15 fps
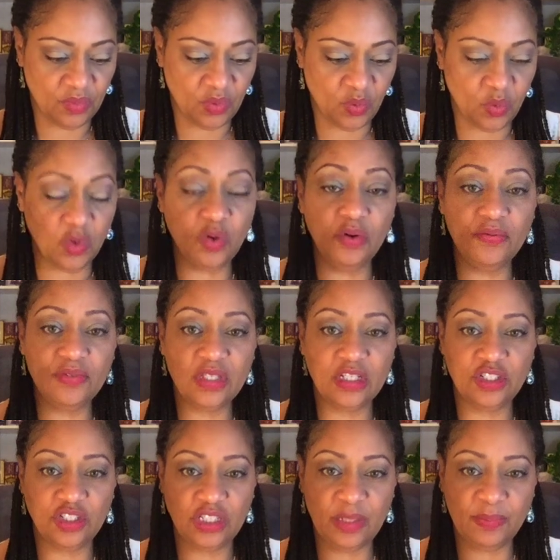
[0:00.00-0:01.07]
wolves in
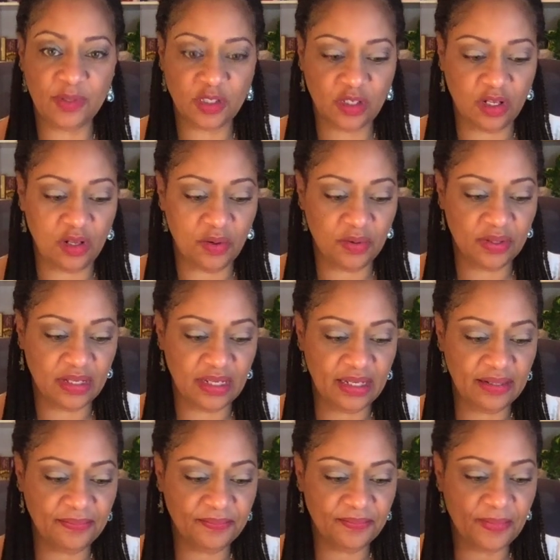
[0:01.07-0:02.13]
sheep's
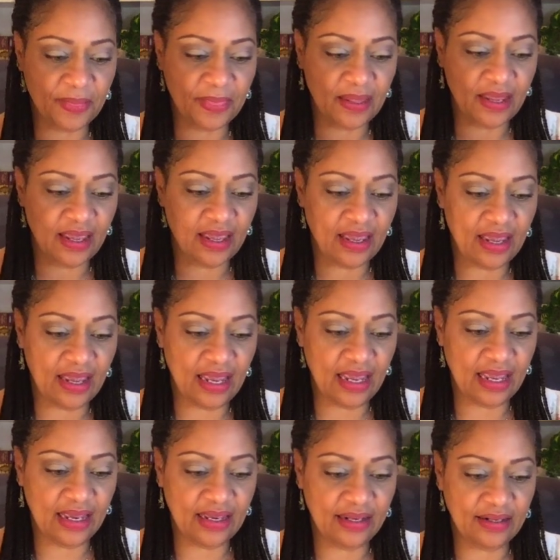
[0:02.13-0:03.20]
clothing,
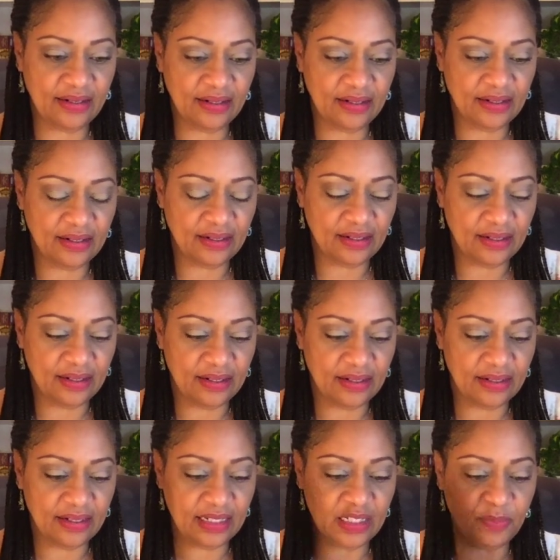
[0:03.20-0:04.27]
and
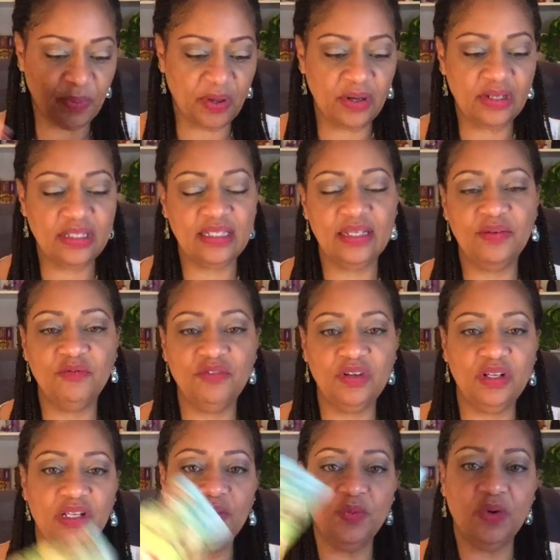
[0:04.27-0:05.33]
this person
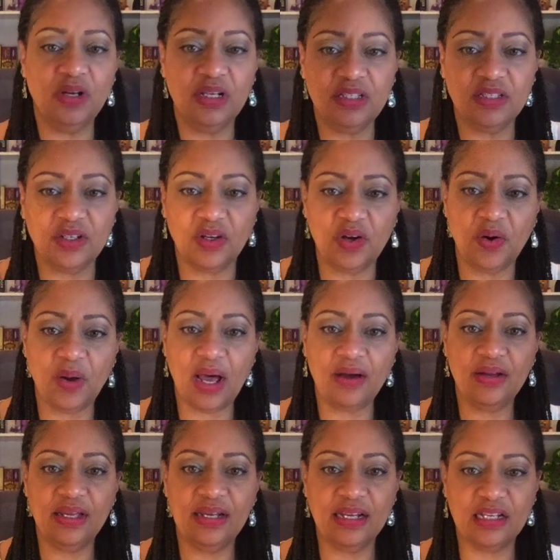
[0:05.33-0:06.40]
really wanted to go
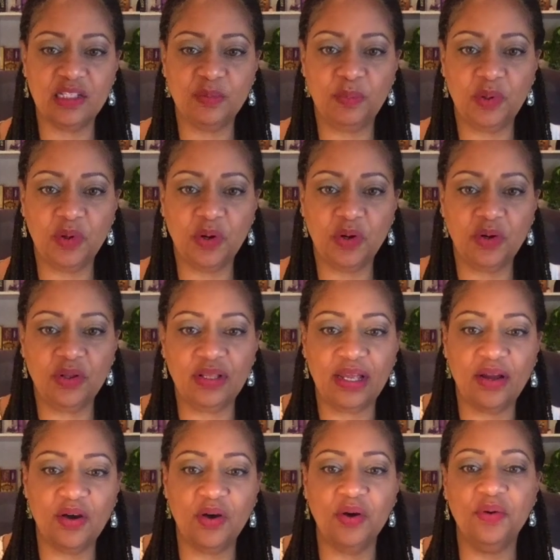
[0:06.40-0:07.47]
out and explore on their
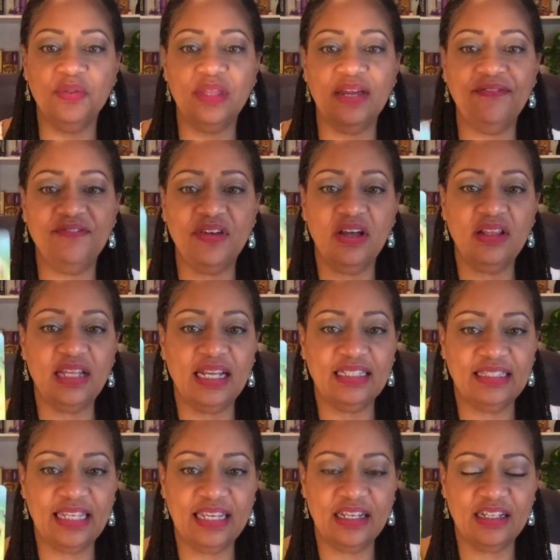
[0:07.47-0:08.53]
own. They felt like
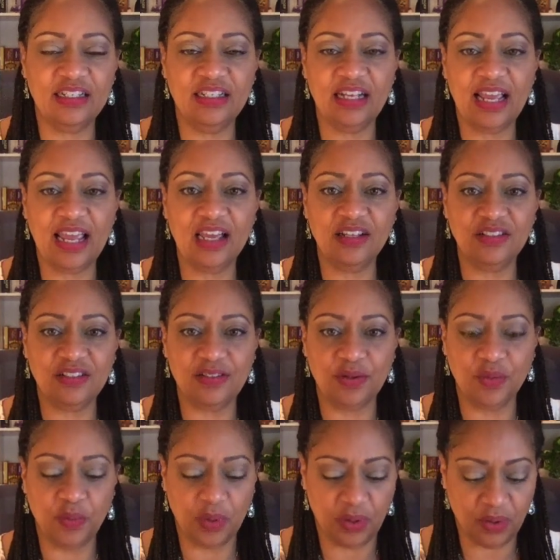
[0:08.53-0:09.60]
they could handle the
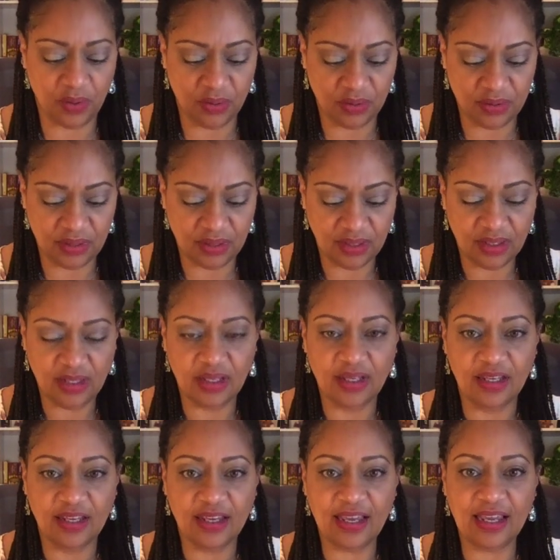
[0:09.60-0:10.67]
world
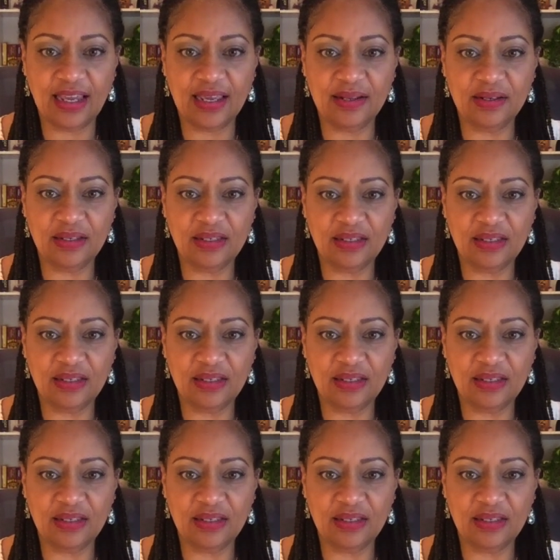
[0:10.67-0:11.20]
and